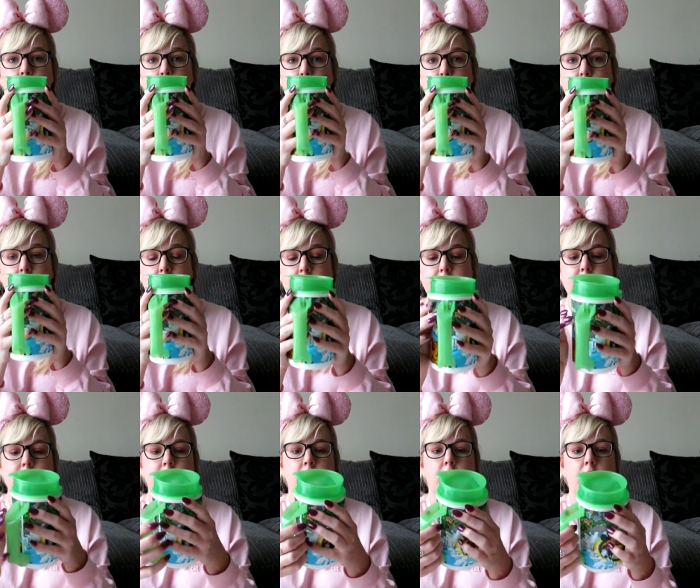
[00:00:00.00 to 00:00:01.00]
you see my
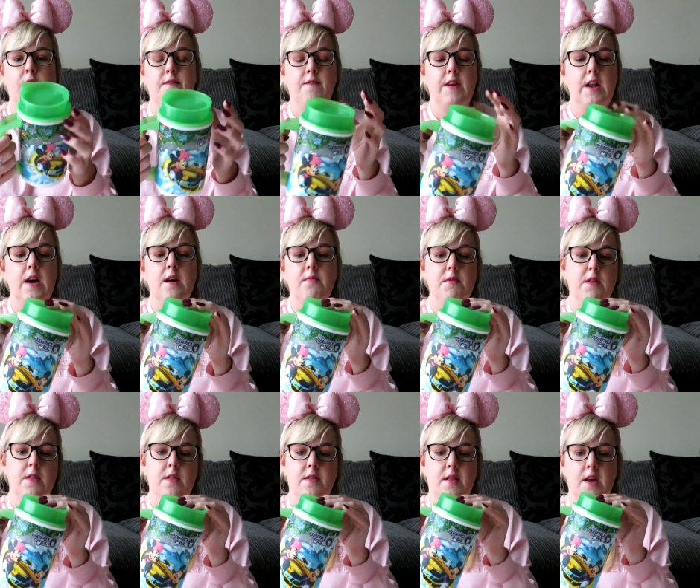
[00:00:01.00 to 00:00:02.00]
hands, so you can fill it up
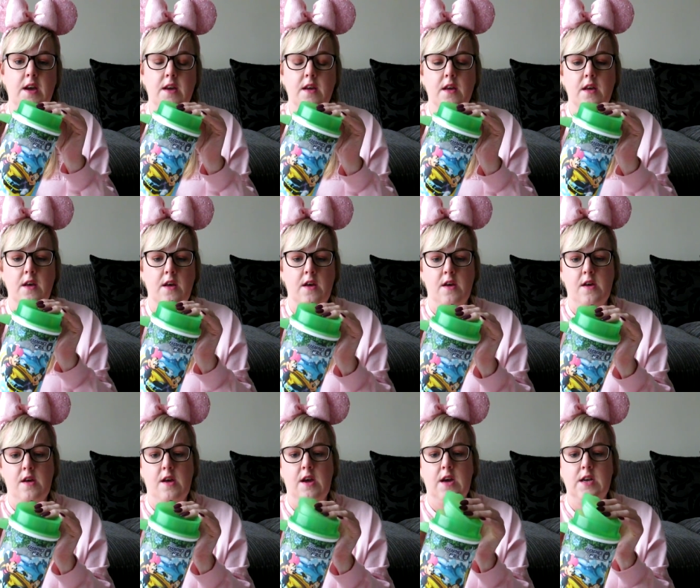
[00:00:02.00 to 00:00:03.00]
with like
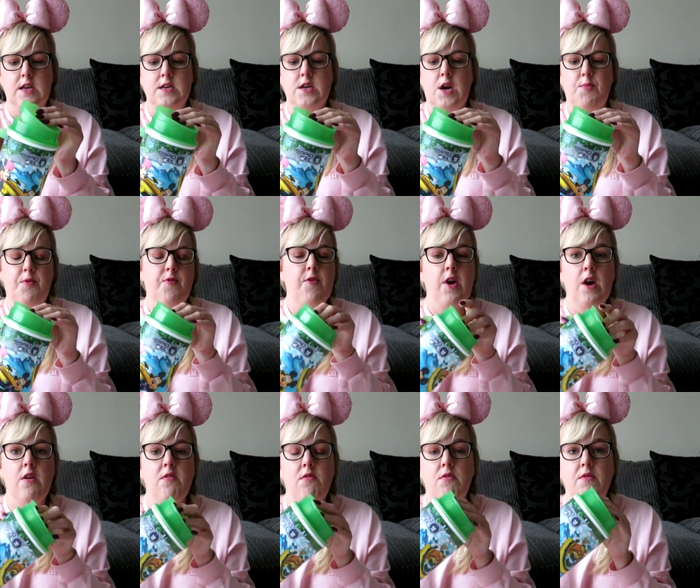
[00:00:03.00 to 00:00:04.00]
any type of
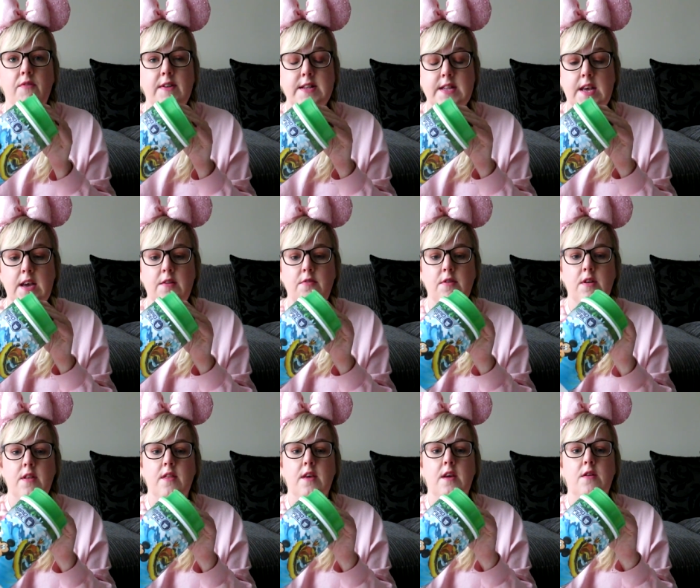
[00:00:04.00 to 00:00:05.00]
Coke or fizzy or
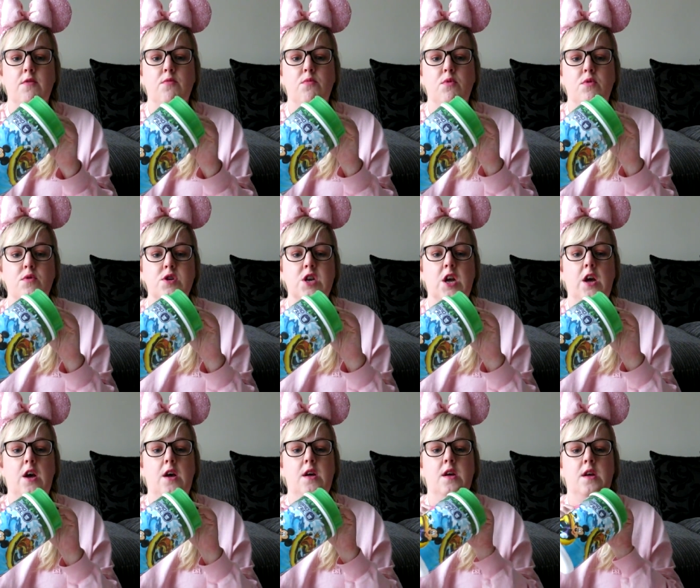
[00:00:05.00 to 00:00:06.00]
anything or
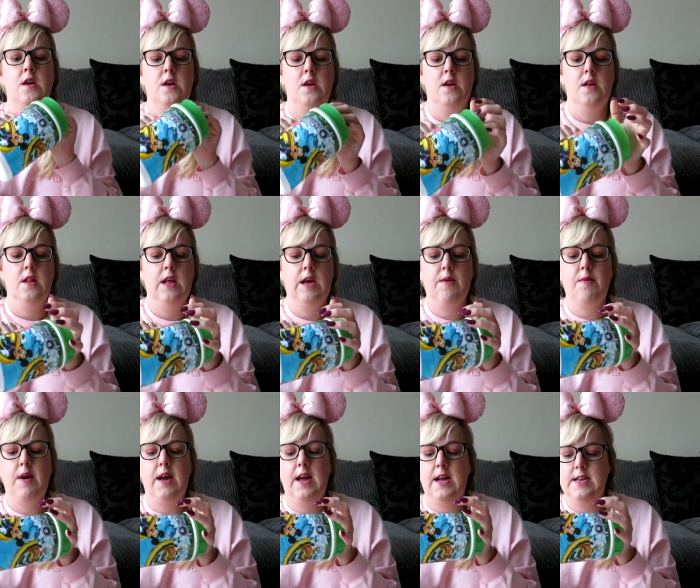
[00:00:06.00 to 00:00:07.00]
water. They're
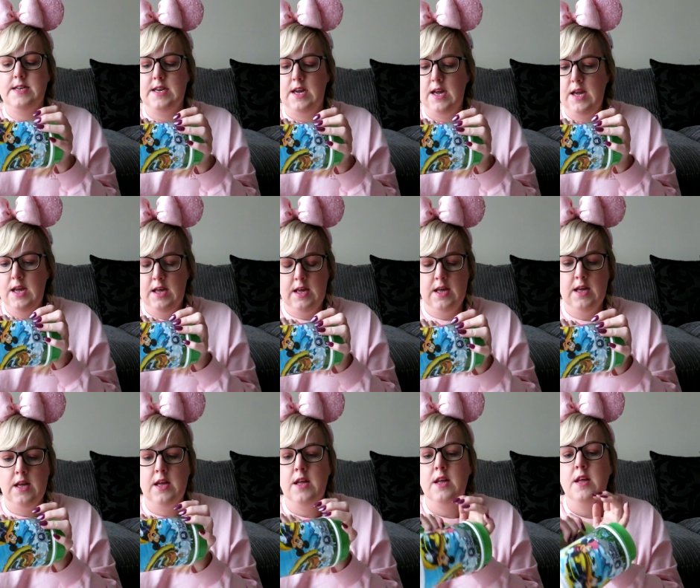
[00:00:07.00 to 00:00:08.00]
quite handy.
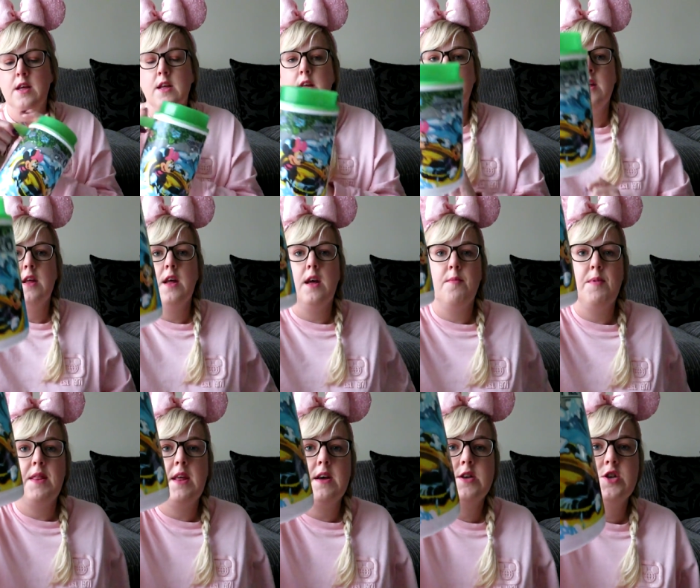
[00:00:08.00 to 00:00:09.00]
Um,
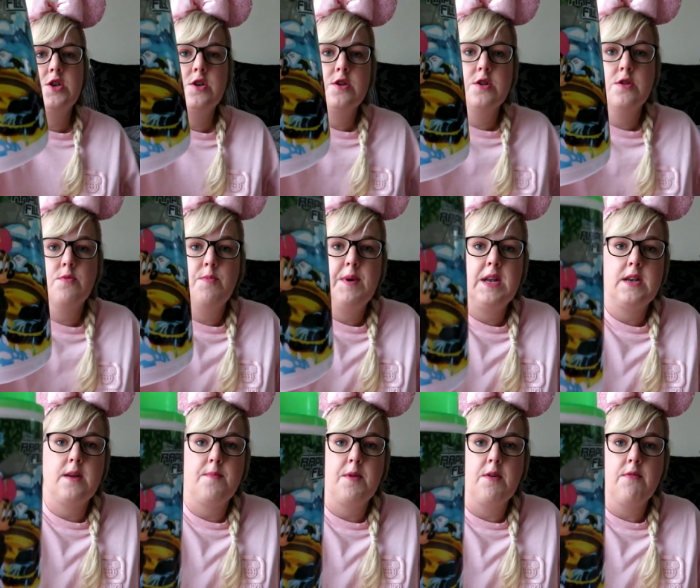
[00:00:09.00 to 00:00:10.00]
but that's just, I
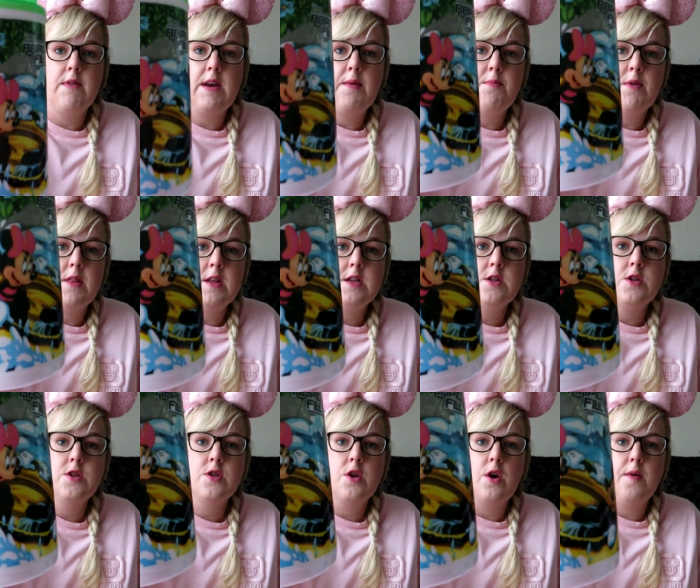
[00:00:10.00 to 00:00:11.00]
picked up the green one, that's
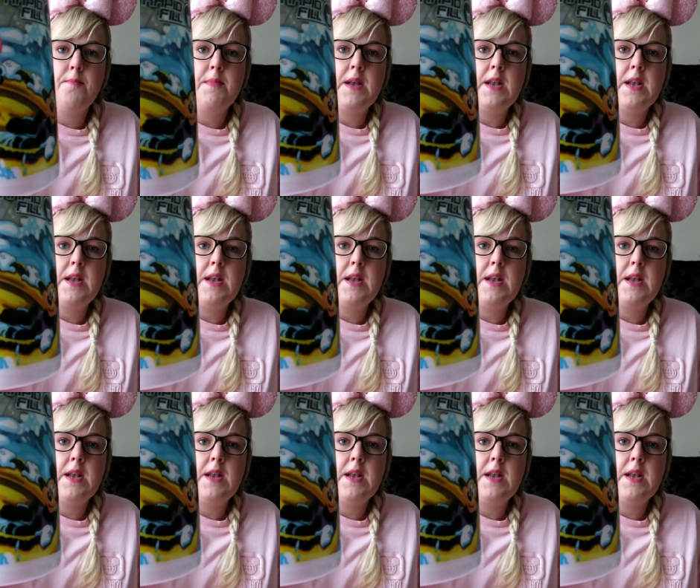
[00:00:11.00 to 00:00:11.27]
just got